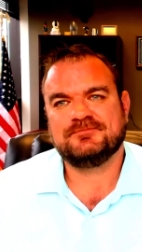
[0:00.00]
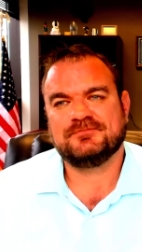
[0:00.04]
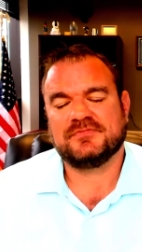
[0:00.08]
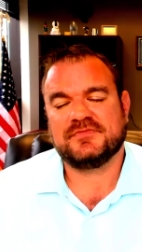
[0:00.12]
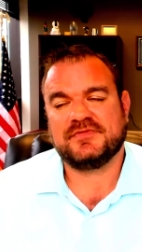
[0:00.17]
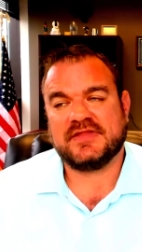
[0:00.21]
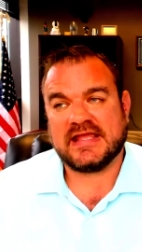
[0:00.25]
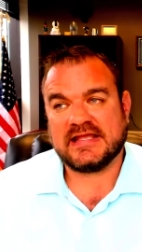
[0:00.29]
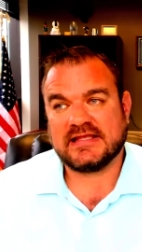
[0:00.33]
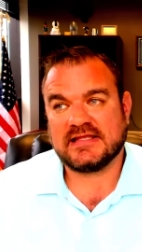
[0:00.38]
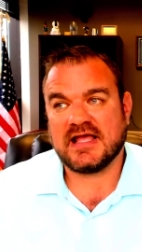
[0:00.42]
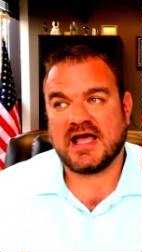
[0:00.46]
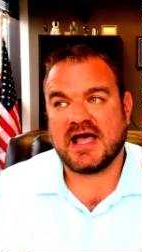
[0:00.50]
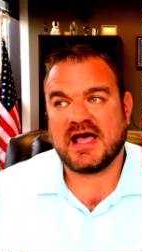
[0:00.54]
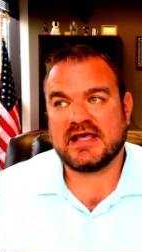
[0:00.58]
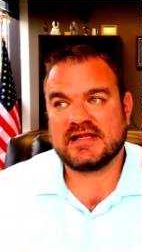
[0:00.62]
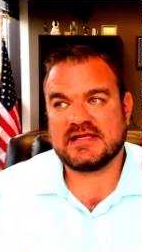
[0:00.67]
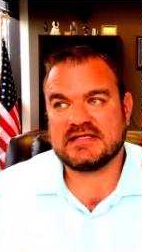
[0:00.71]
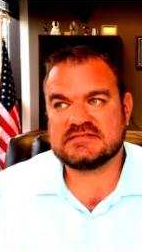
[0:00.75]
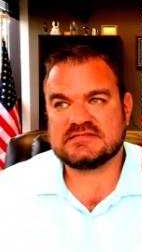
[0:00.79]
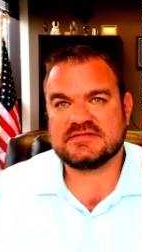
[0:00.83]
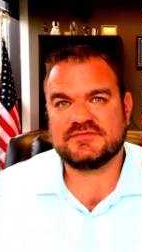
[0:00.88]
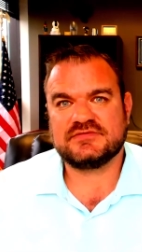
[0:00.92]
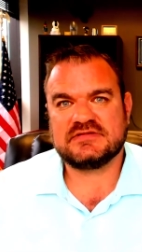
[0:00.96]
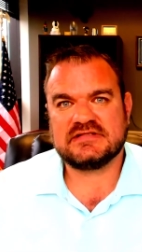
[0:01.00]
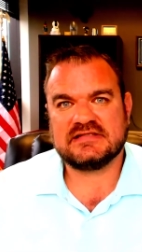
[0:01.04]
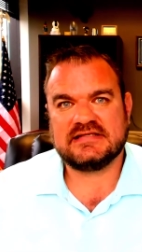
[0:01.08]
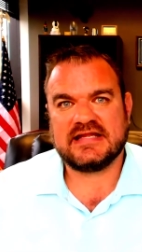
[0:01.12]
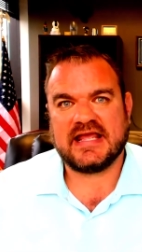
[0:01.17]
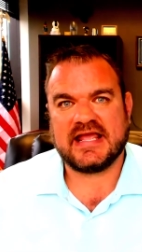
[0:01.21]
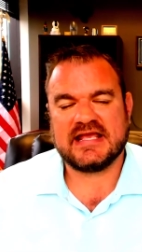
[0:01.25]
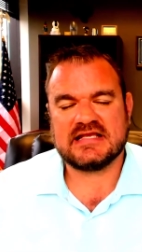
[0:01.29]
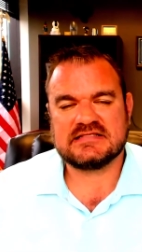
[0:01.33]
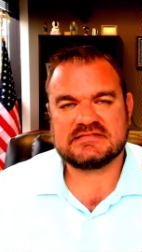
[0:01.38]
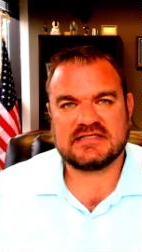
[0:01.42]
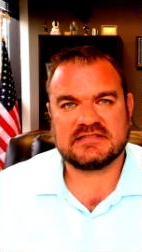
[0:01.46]
Thank God, as of
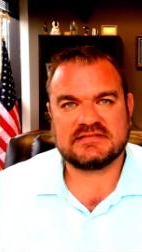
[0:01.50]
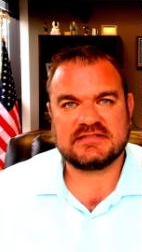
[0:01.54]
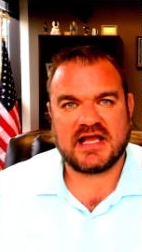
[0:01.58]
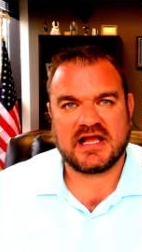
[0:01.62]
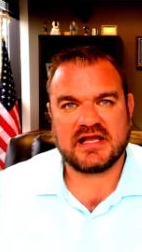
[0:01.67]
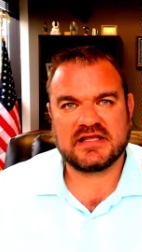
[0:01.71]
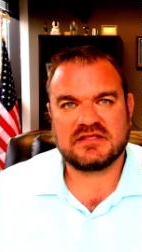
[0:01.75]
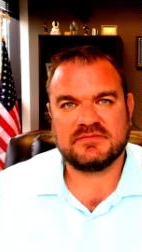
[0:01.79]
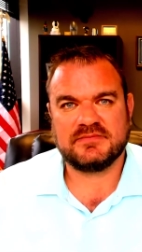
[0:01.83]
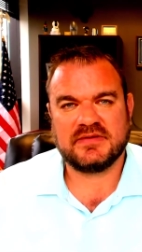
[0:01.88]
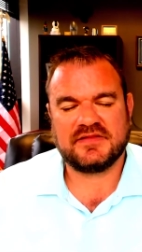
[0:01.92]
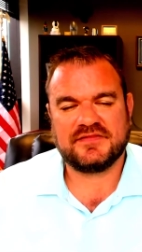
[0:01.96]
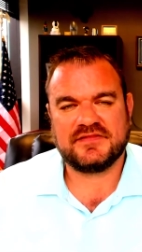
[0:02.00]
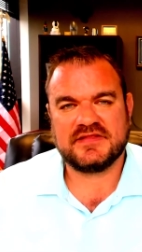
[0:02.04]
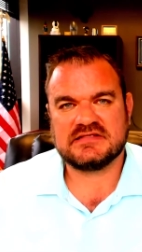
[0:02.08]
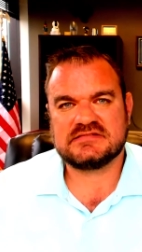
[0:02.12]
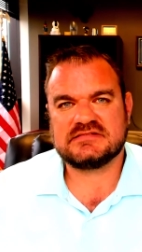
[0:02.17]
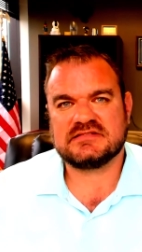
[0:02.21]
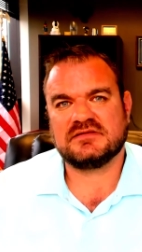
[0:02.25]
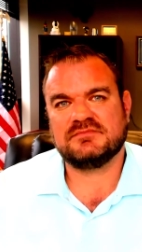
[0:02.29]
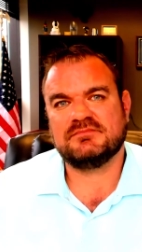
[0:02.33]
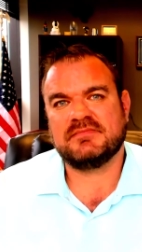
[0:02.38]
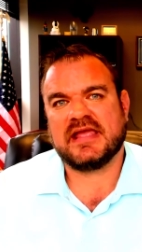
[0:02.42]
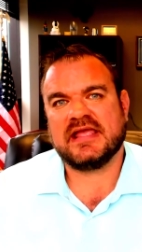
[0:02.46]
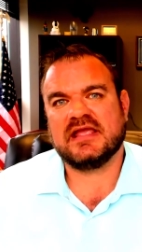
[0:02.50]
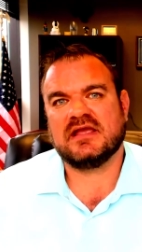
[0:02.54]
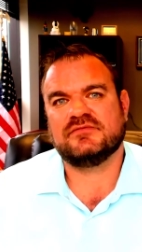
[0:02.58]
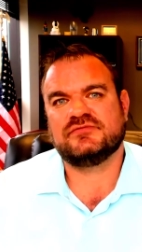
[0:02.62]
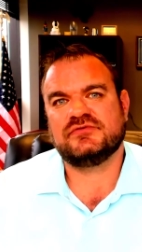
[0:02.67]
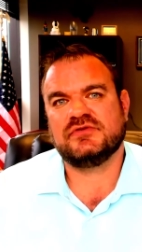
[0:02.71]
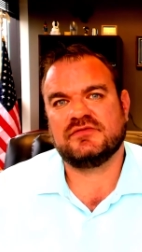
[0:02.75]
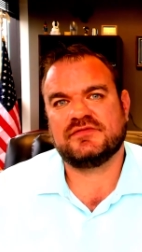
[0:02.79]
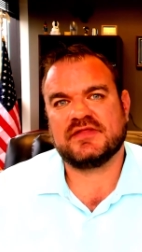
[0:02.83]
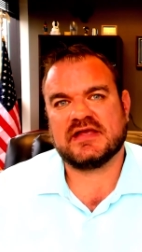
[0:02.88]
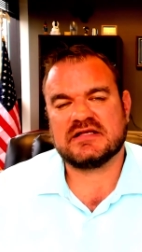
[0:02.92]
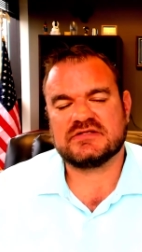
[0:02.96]
today, as I document this in May of
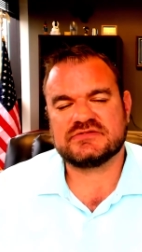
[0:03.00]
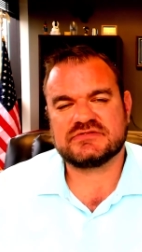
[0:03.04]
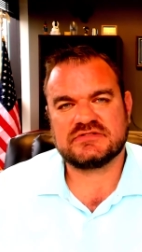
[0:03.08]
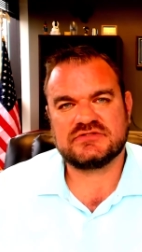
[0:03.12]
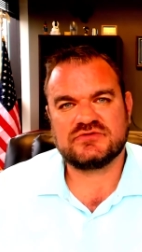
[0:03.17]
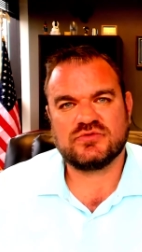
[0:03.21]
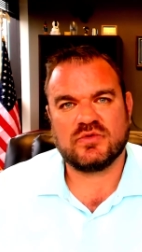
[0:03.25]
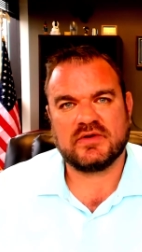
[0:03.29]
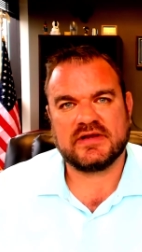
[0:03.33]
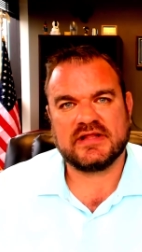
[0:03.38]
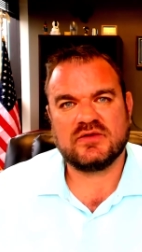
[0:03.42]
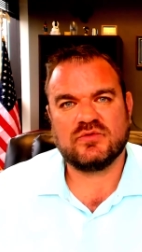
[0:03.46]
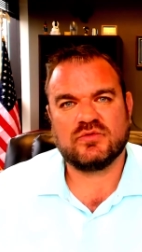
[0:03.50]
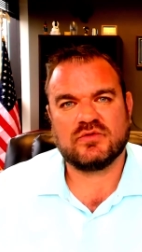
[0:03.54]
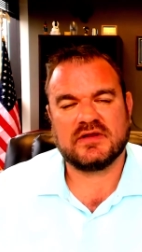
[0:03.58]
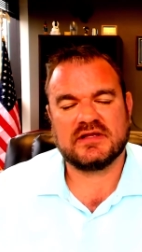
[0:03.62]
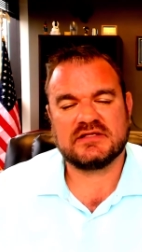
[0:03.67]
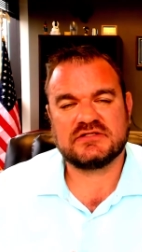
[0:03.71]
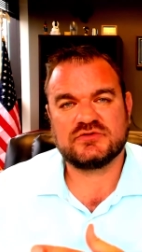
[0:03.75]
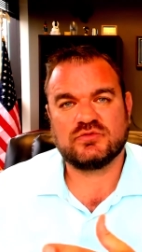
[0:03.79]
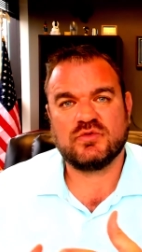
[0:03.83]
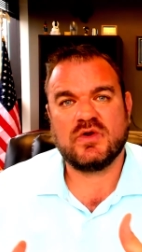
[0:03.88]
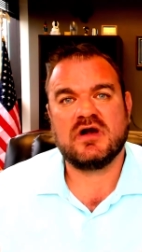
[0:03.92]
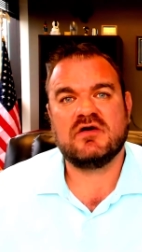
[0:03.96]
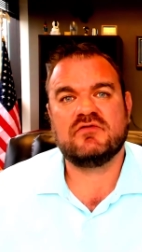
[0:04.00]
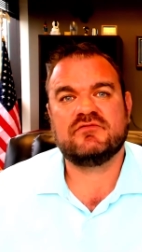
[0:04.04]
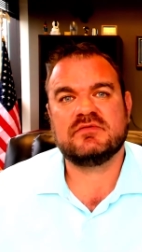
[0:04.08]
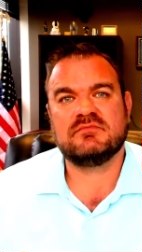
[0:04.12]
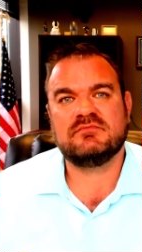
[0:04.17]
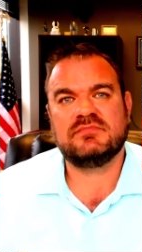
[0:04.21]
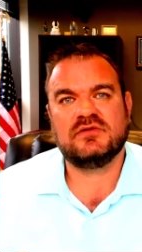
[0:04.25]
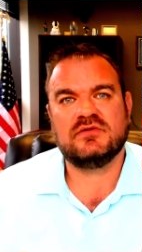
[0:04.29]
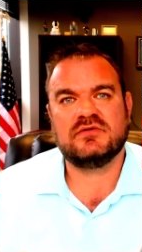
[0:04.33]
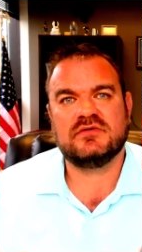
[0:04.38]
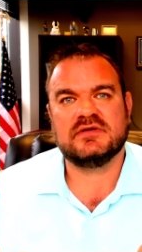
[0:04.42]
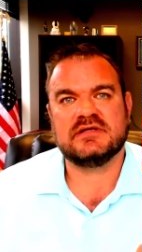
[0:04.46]
2020, we're at 12
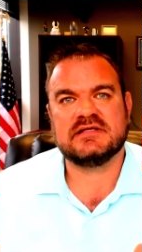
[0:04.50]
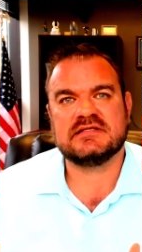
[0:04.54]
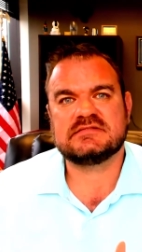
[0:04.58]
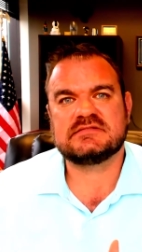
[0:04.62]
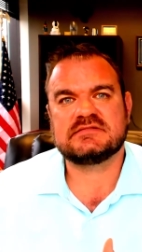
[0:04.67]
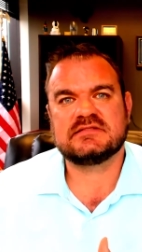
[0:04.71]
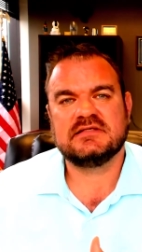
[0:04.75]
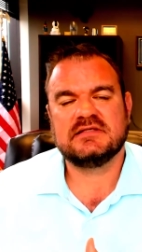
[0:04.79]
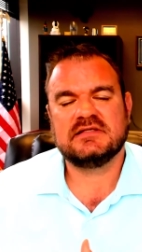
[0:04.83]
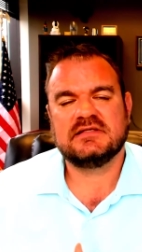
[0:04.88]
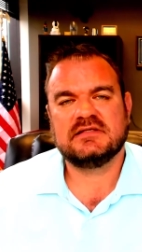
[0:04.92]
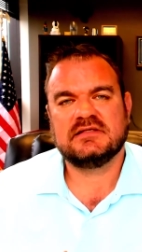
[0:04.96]
employees.